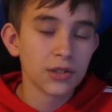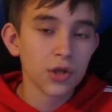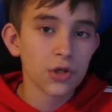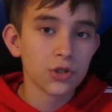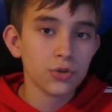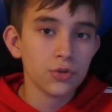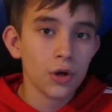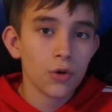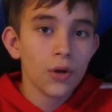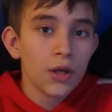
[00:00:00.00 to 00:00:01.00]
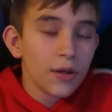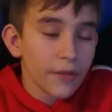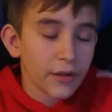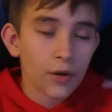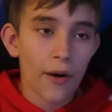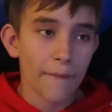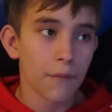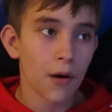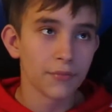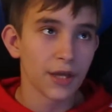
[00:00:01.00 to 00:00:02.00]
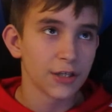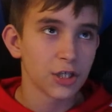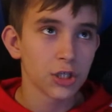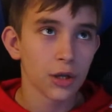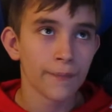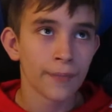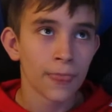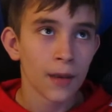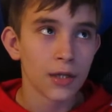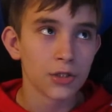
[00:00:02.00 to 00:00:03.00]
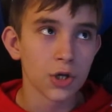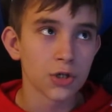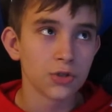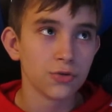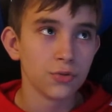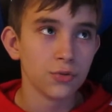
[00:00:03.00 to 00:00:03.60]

as long as you know that they don't have a problem digesting them, and as long as